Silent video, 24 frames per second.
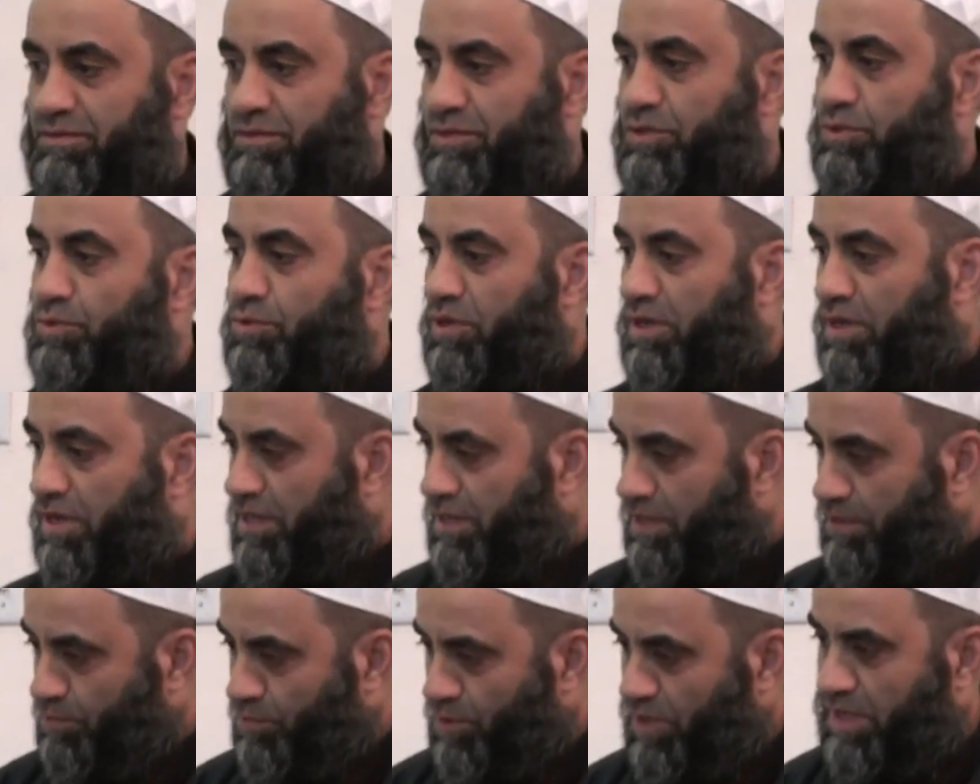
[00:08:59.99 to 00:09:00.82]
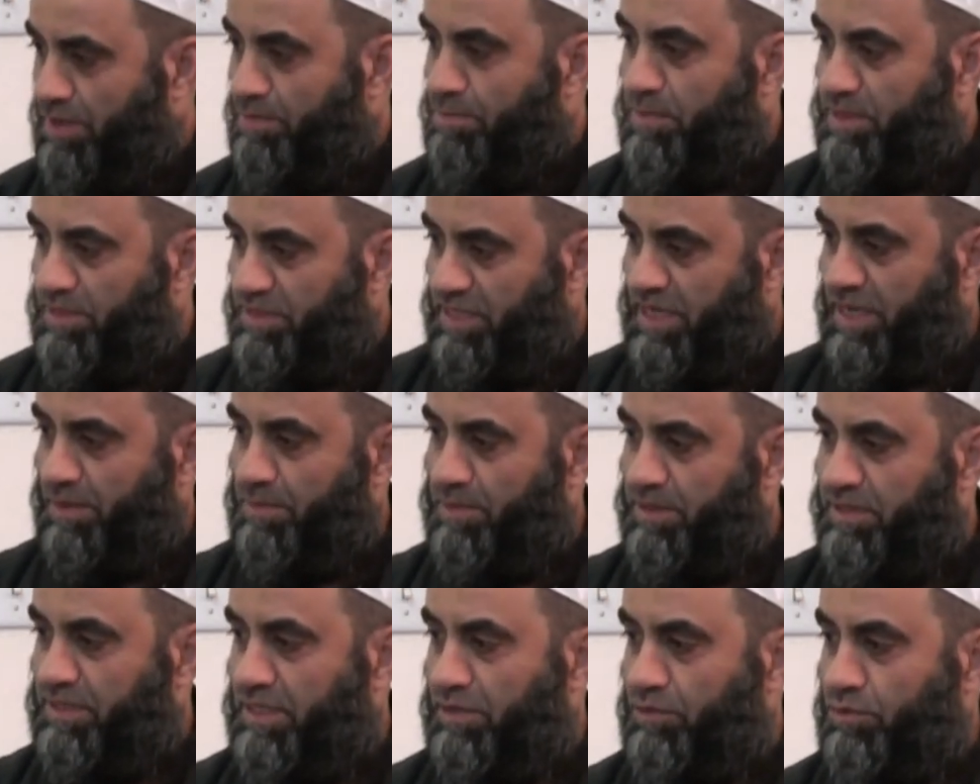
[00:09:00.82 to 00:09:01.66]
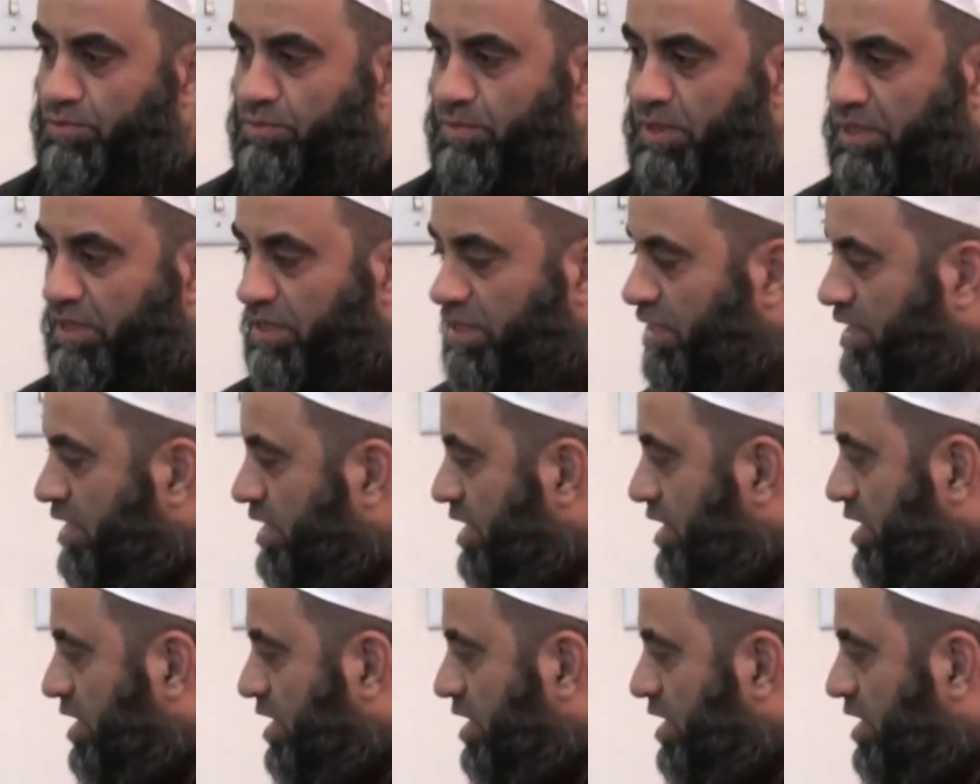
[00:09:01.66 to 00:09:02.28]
You are Muhammad, Ahmad, and Umar.